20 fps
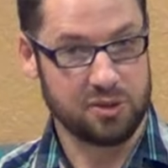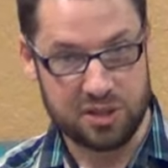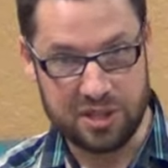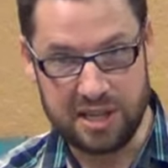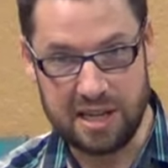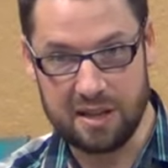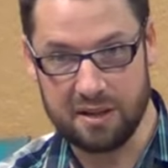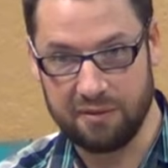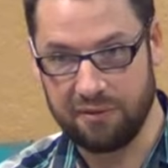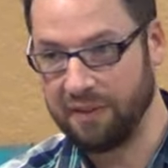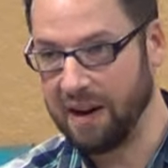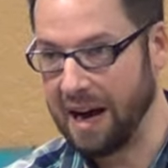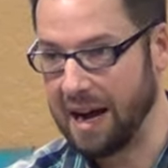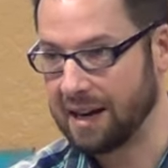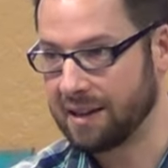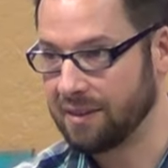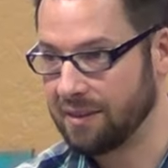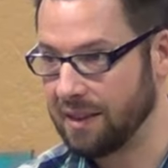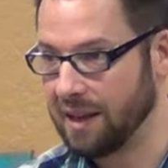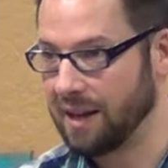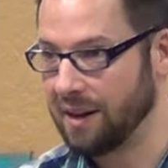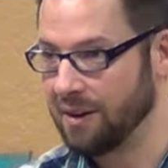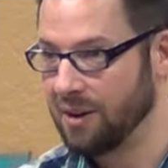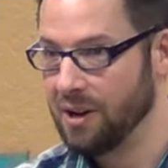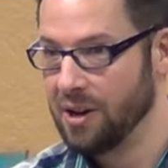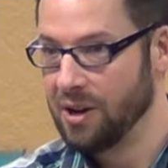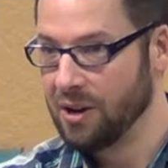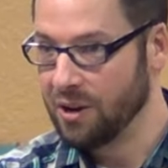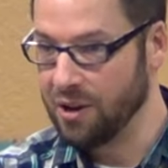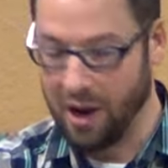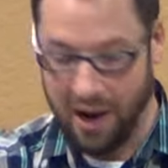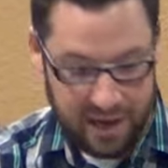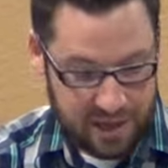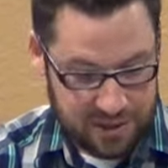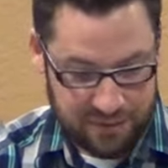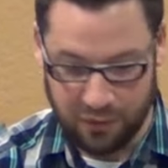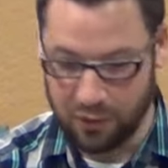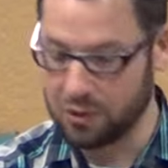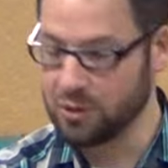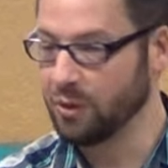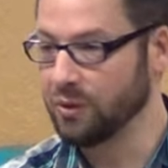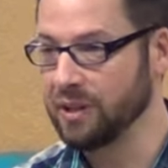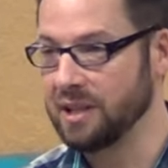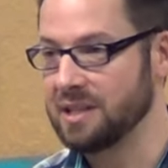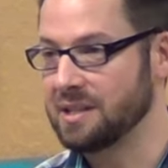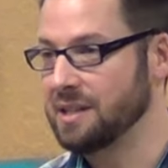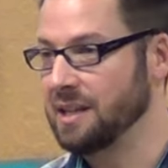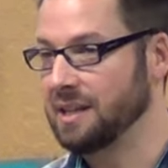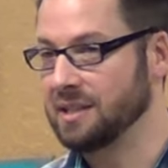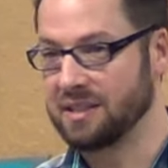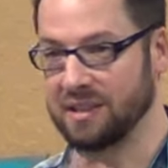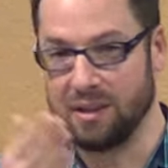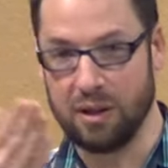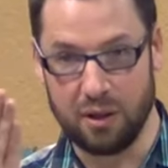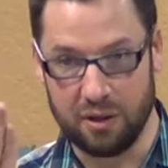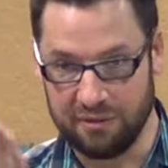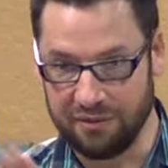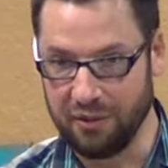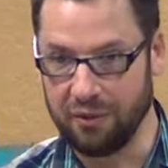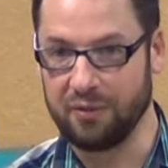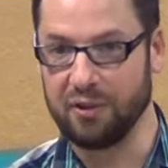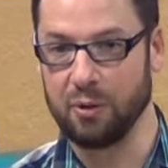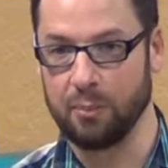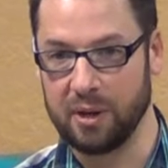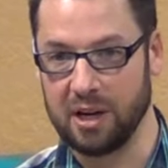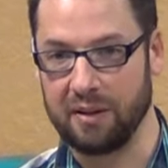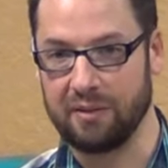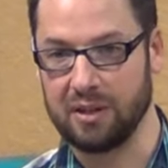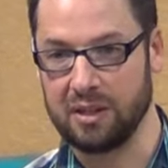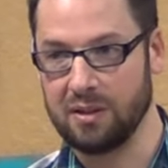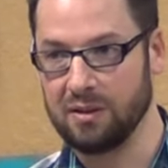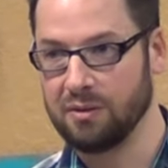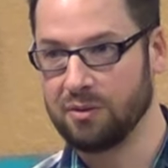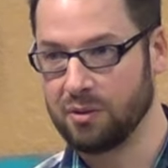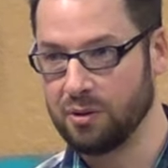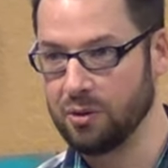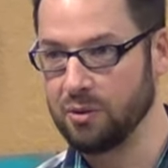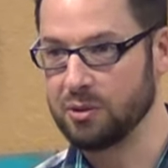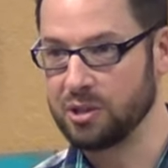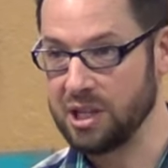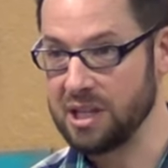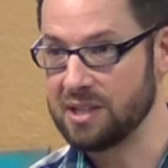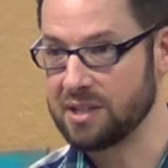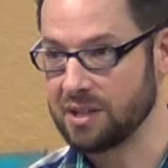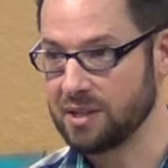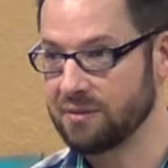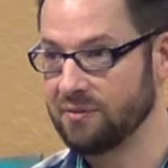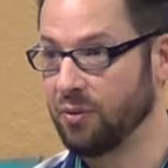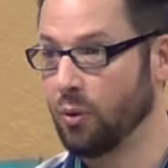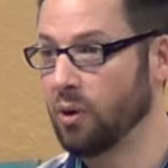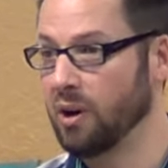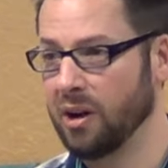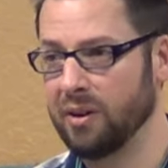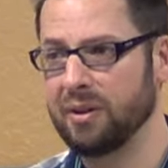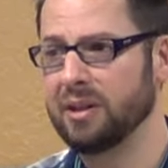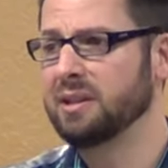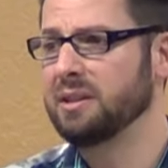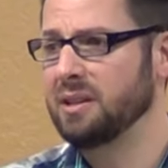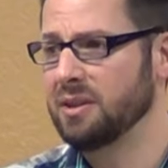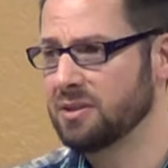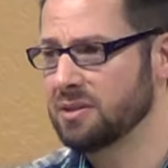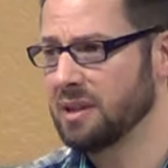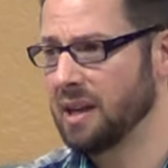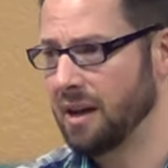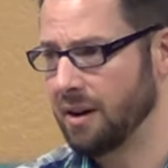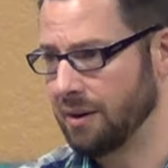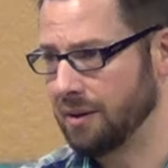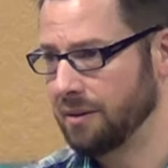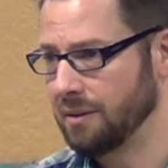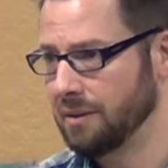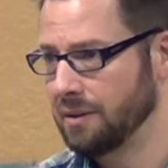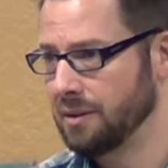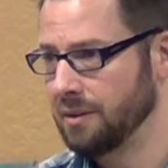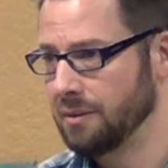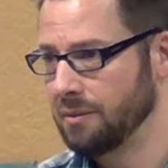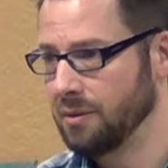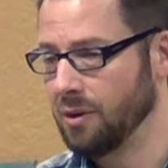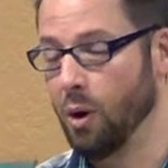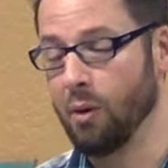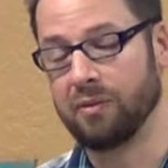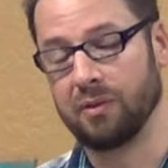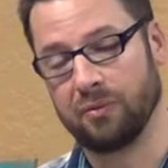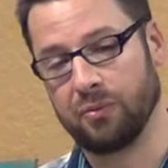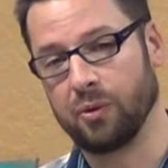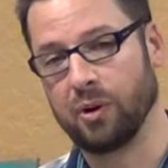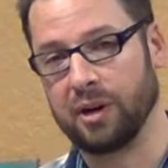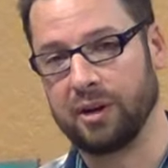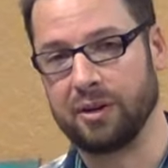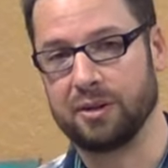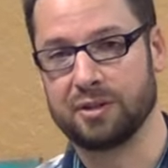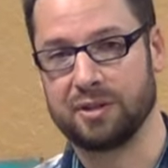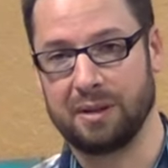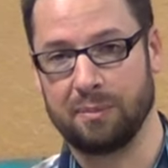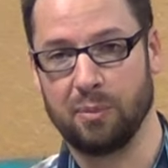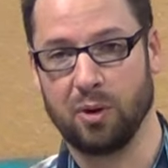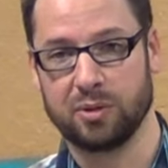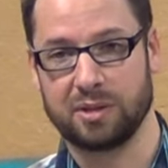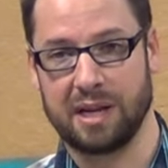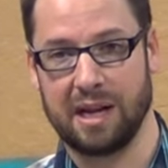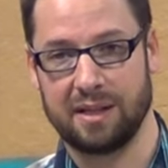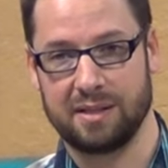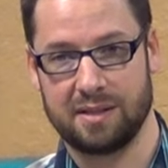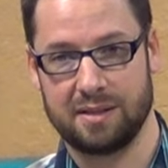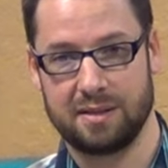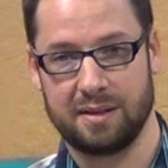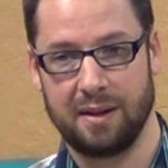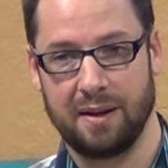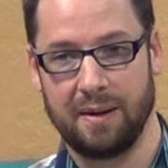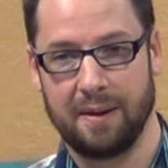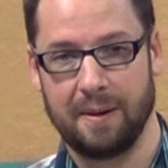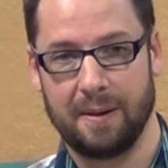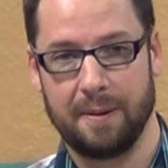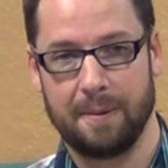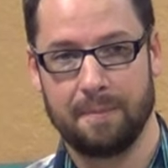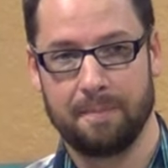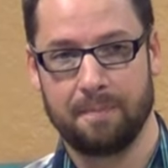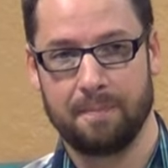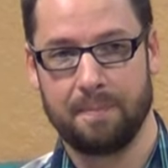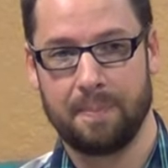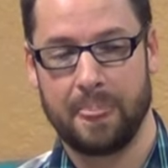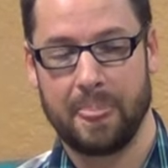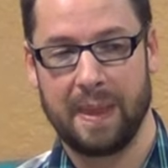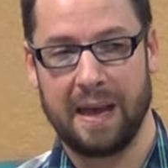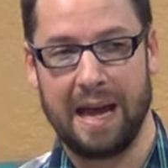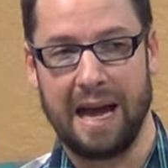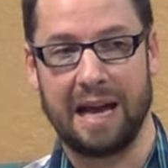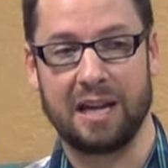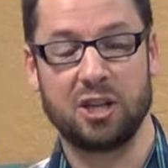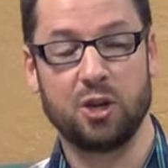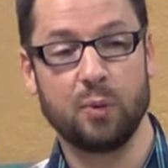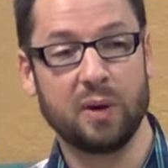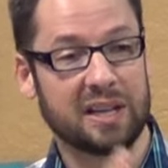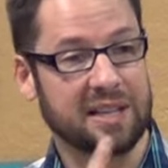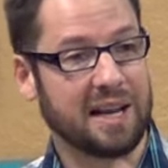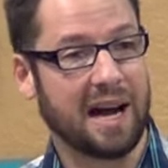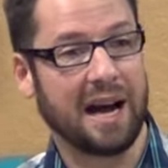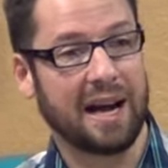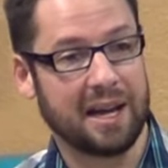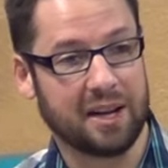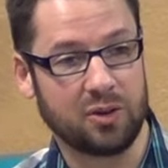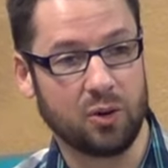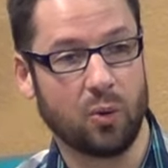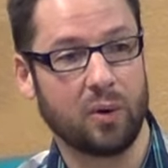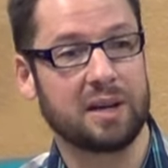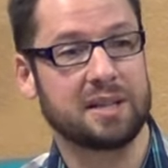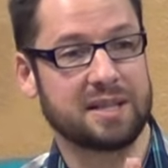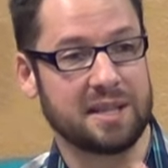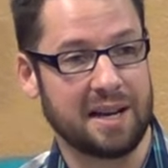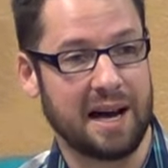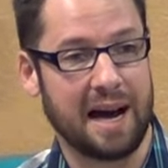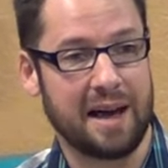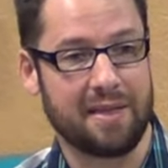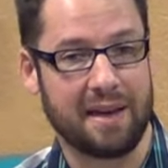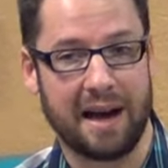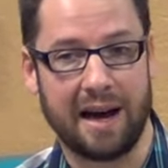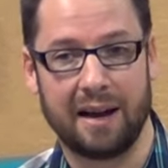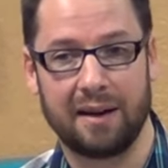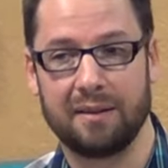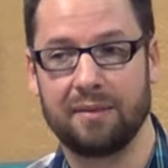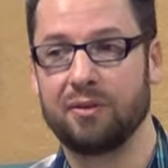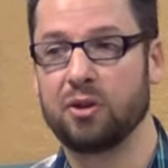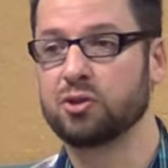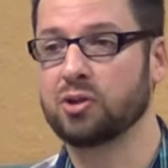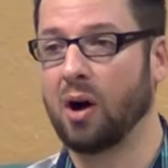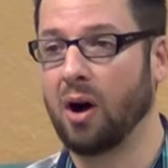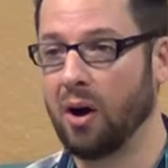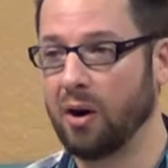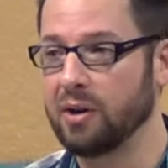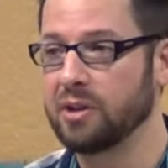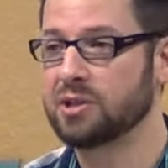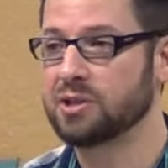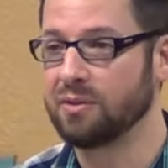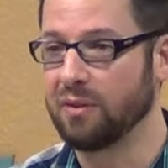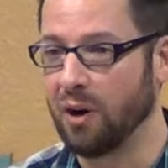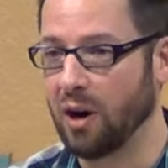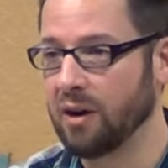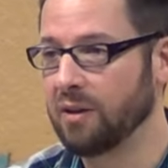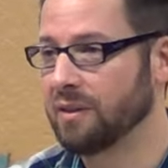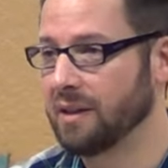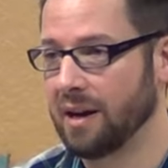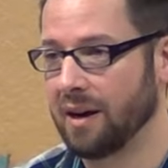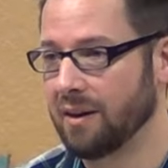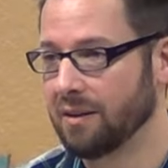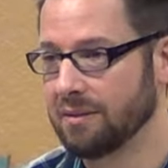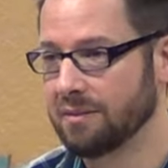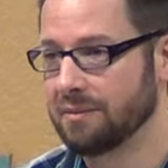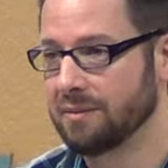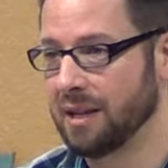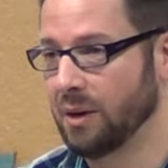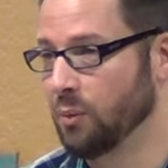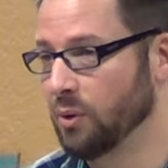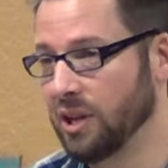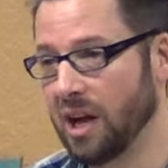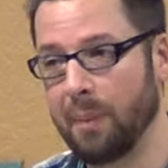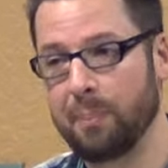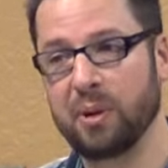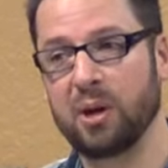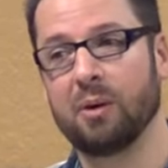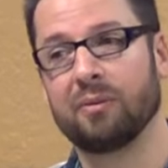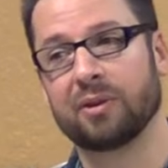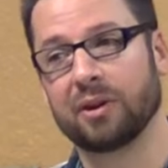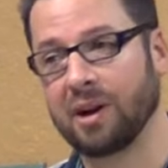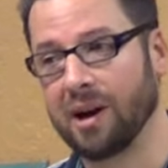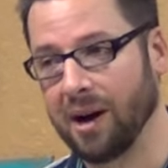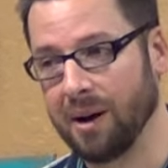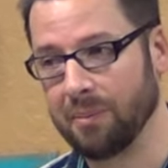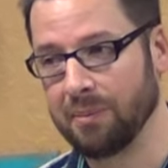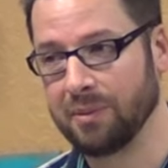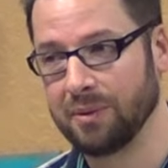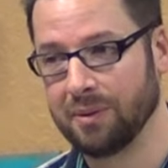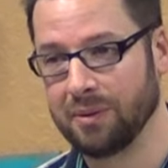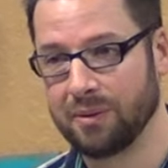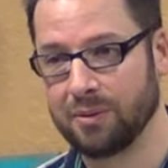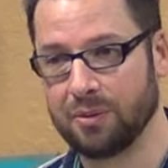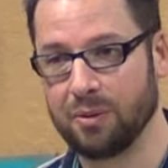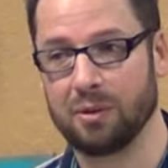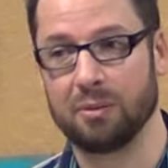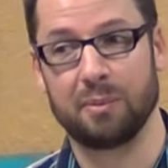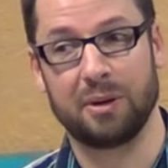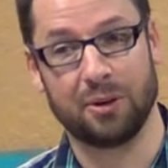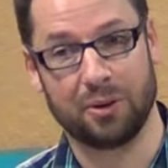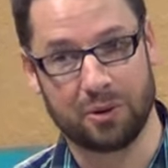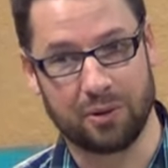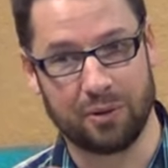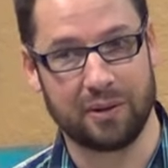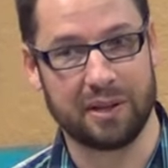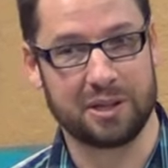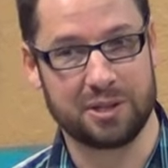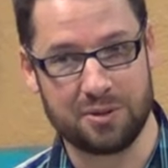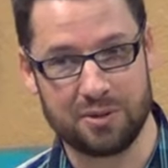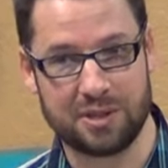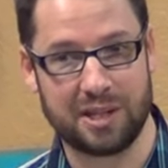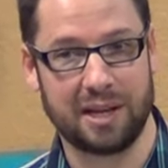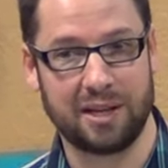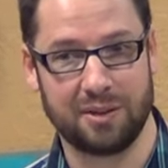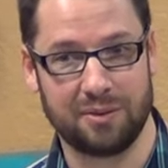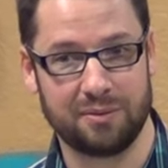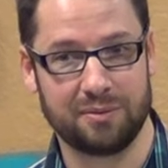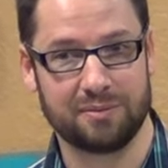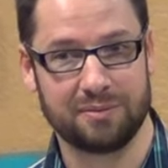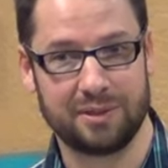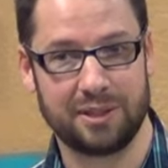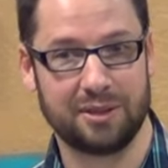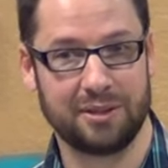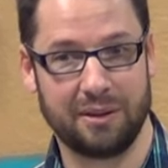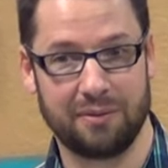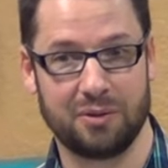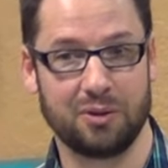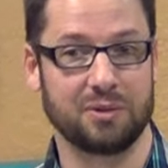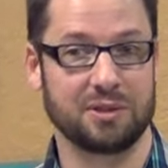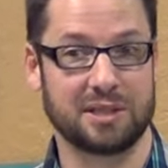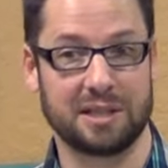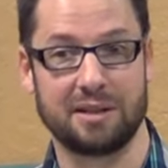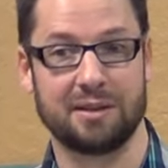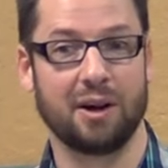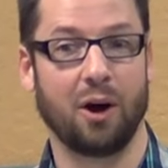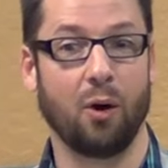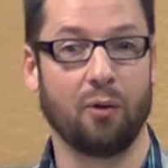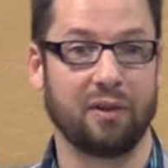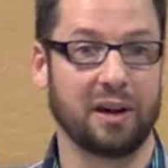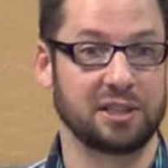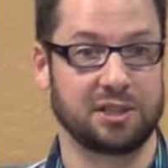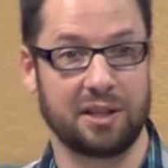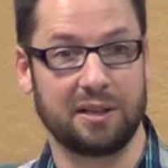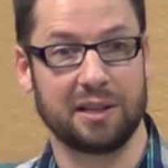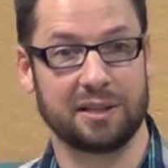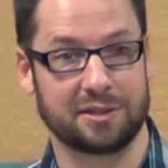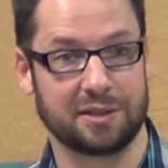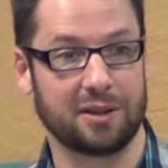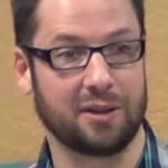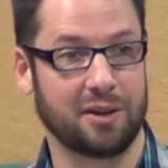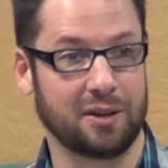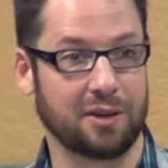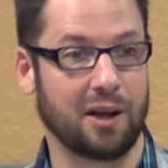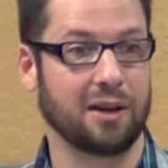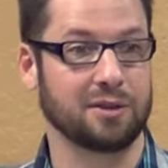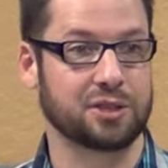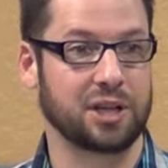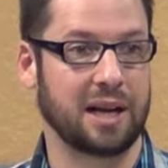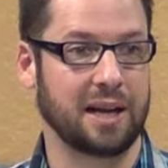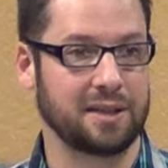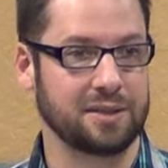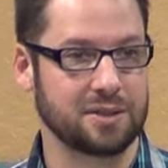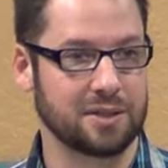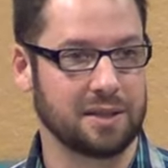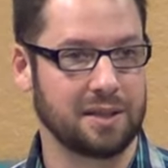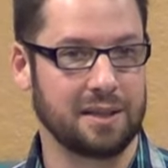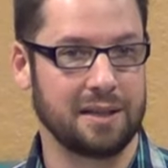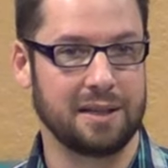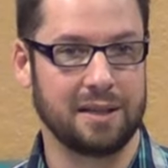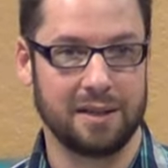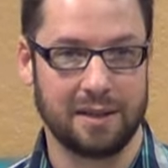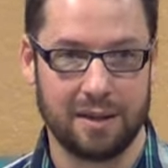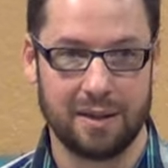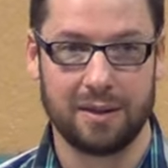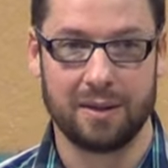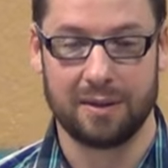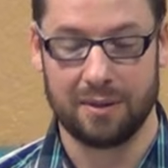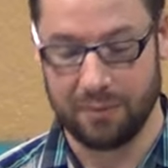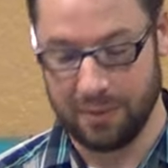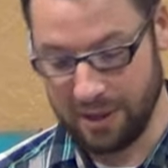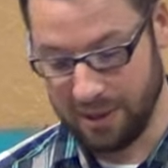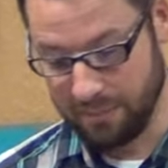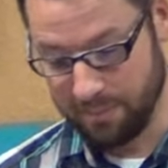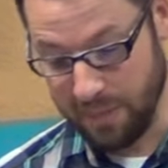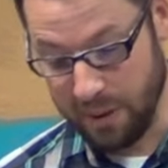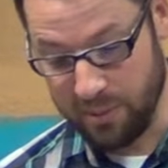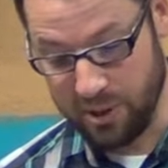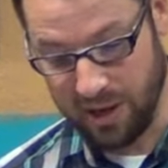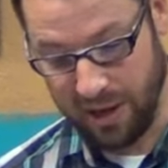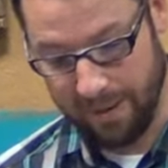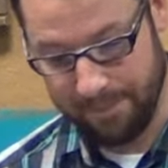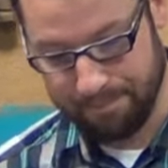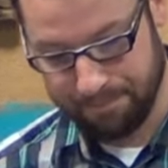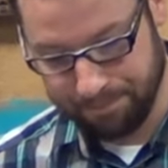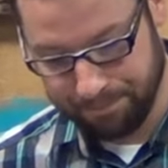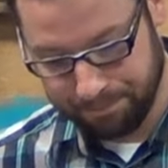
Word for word: you see the fact that God has foretold these things, and then the fulfillment of it through Jesus, 400 years later, over 400 years in most cases, and you ignore and deny that, there's a hardness of heart there that will not be overcome through the miracle that you say if you see that, oh, if I see this, then I'll change. Well, maybe not.